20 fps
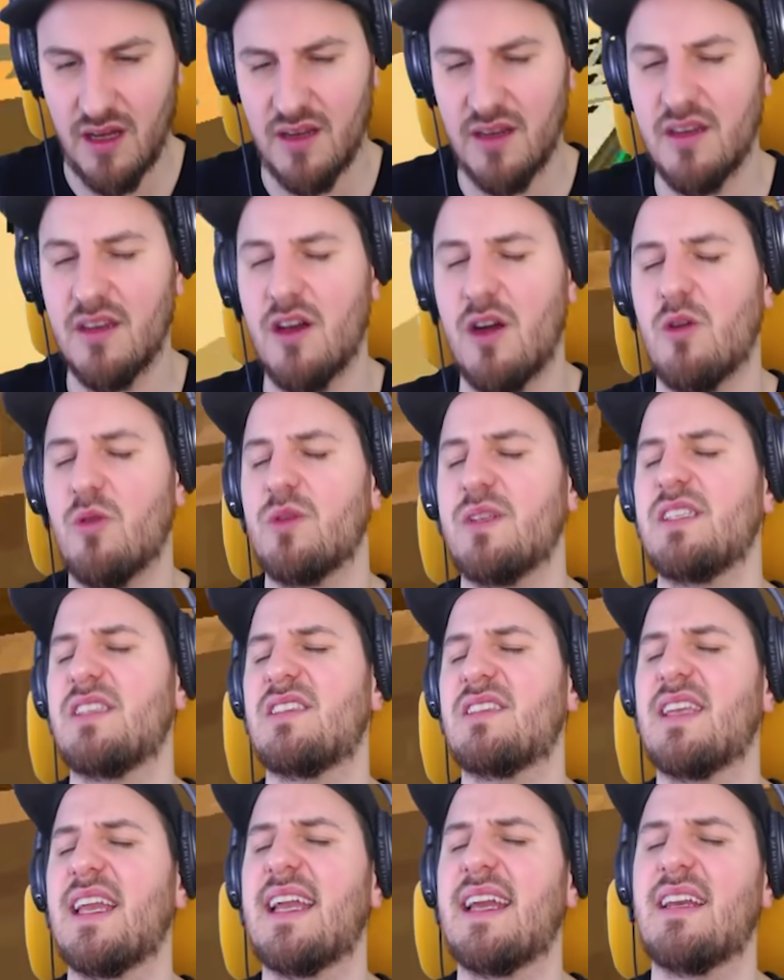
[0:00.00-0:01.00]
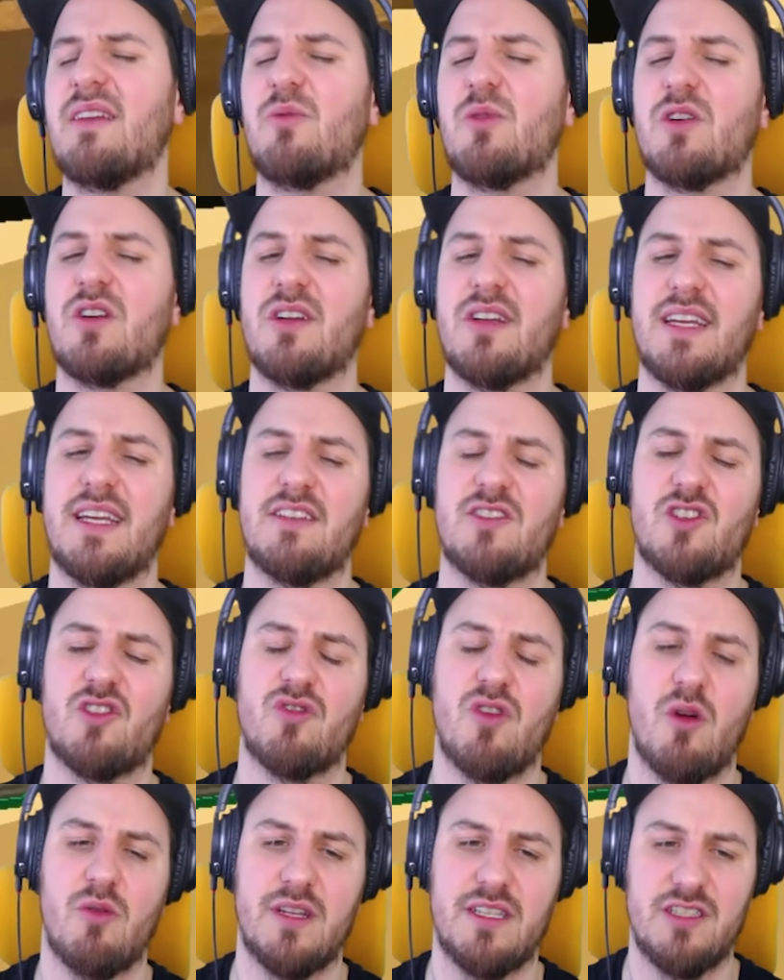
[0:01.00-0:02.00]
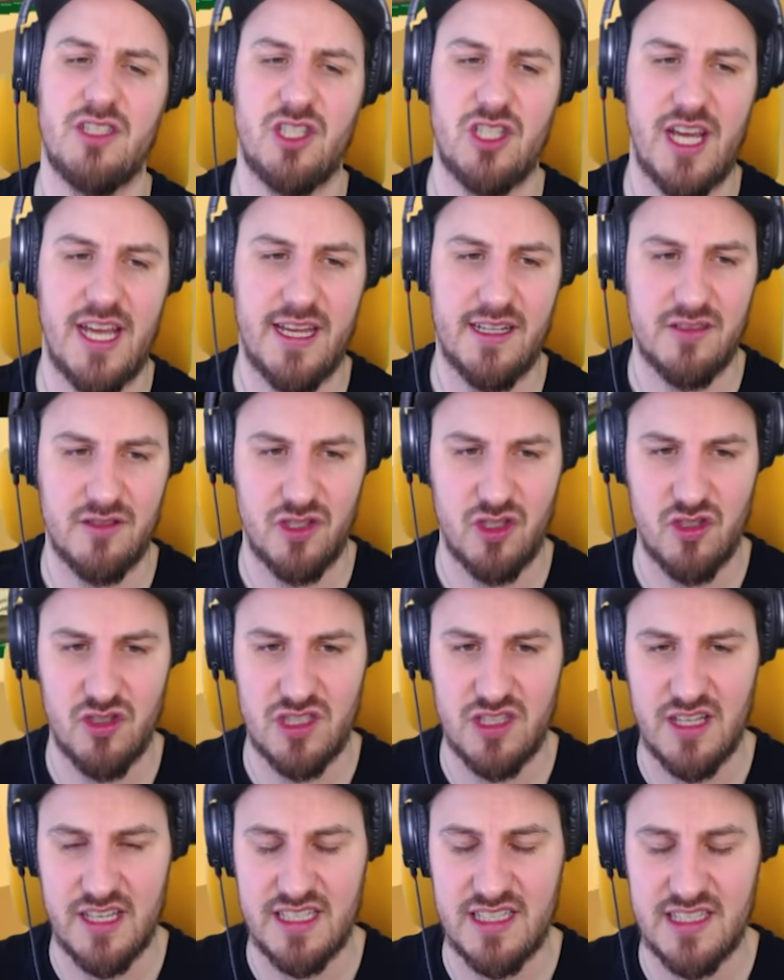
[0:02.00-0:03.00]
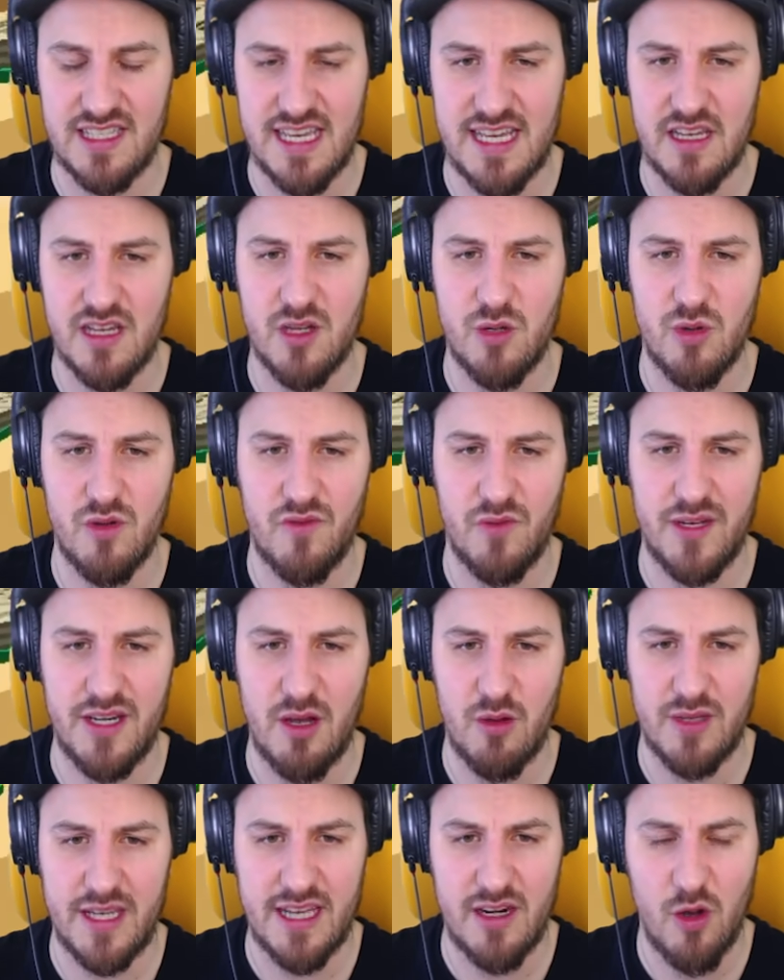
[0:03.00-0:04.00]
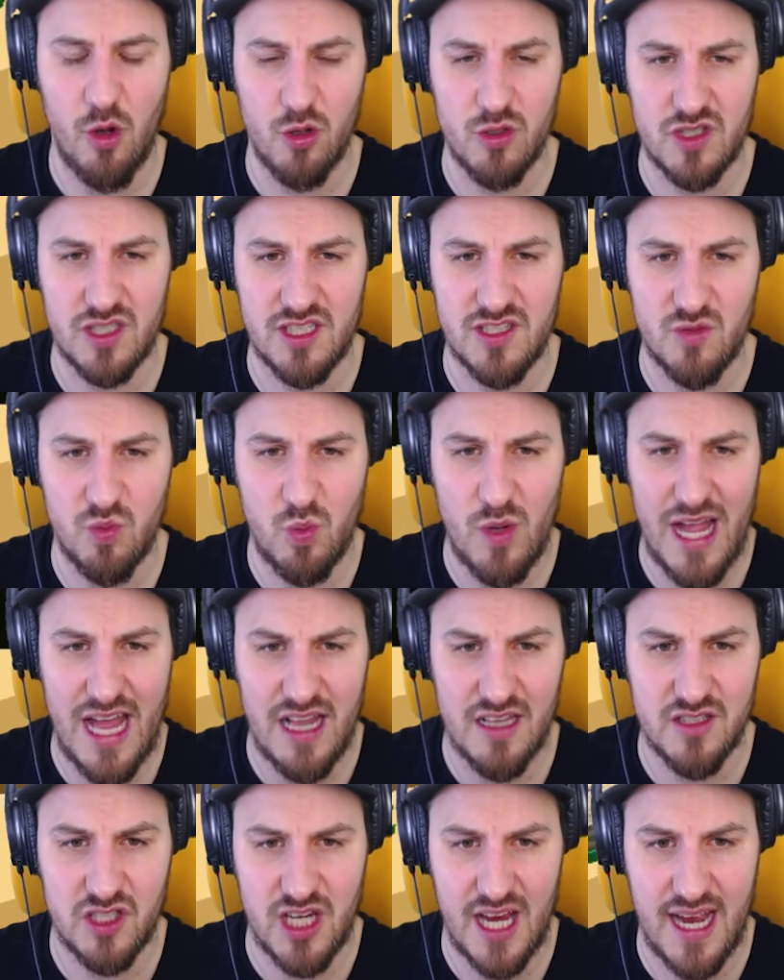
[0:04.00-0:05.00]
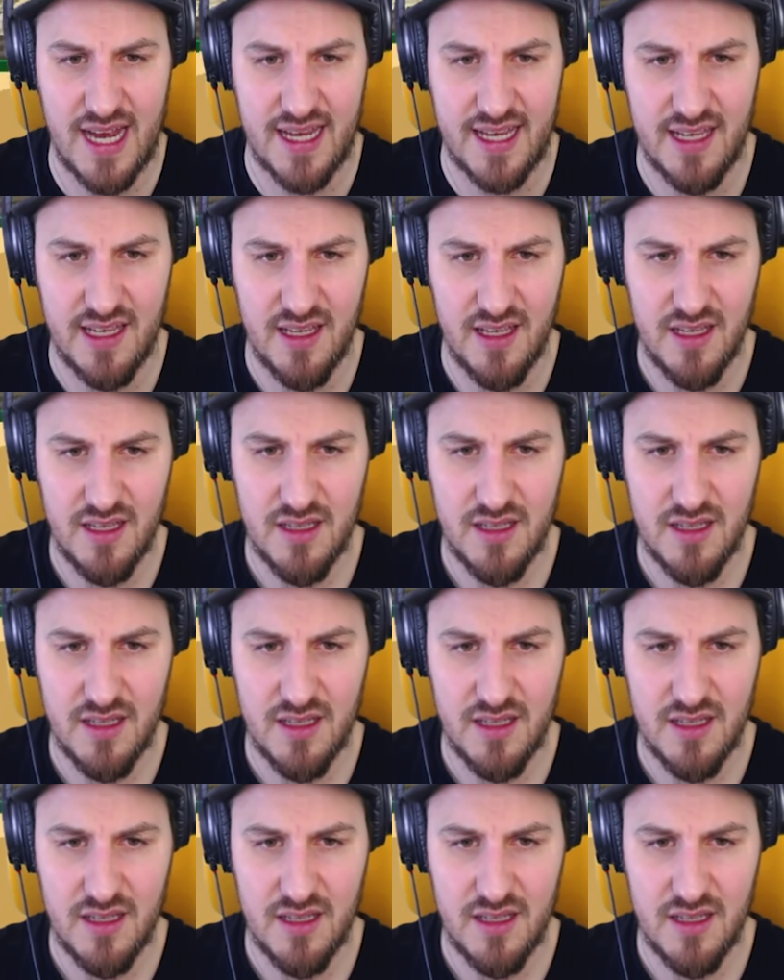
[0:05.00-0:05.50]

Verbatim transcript: Oh, no, he's saying that we're going to get thrown in jail just like Ziku if we don't get Husk as well, Jack.